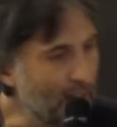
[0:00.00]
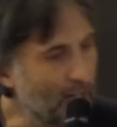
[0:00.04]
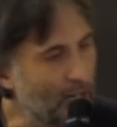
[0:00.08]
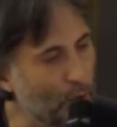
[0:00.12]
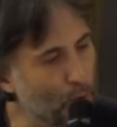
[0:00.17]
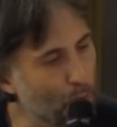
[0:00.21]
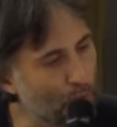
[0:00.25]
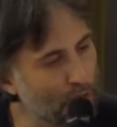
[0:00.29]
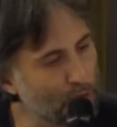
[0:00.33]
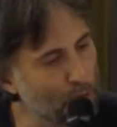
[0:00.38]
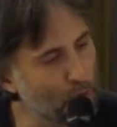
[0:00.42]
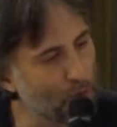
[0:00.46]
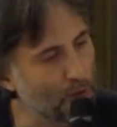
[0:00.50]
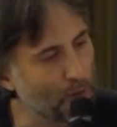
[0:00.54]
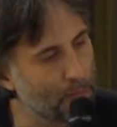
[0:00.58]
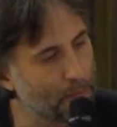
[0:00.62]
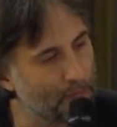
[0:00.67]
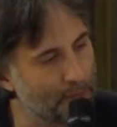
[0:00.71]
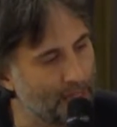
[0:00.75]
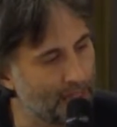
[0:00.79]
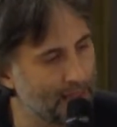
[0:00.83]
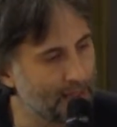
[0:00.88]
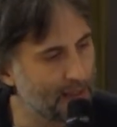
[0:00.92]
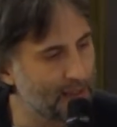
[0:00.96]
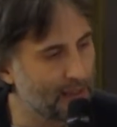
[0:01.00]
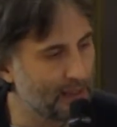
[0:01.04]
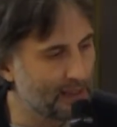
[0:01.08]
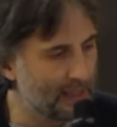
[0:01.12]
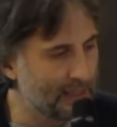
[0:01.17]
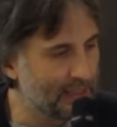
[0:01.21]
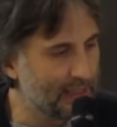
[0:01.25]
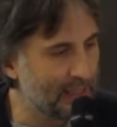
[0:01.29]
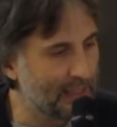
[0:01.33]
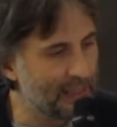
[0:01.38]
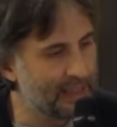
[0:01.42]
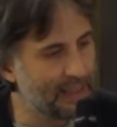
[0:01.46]
And when you combine
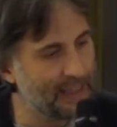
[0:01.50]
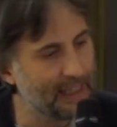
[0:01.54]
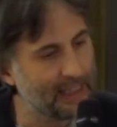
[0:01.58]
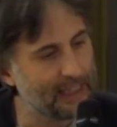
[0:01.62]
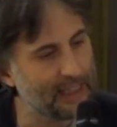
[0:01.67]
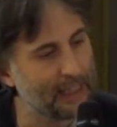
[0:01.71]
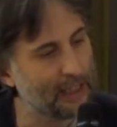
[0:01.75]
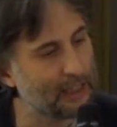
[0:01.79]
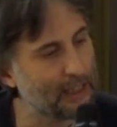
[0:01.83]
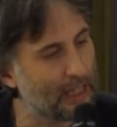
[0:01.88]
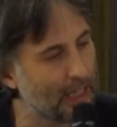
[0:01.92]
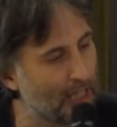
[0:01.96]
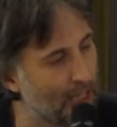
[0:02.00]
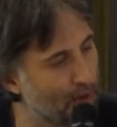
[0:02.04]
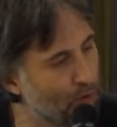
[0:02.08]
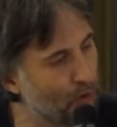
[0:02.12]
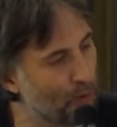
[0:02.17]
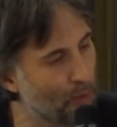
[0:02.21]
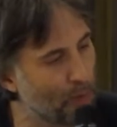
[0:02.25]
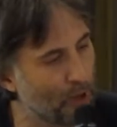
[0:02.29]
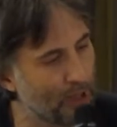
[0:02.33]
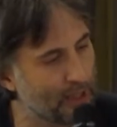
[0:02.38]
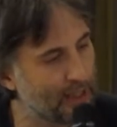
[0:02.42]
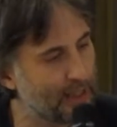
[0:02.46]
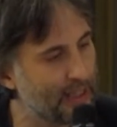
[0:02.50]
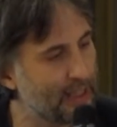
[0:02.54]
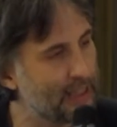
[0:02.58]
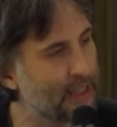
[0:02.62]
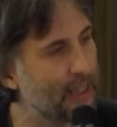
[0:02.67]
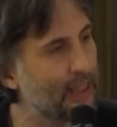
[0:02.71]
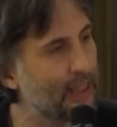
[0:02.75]
this idea that everyone is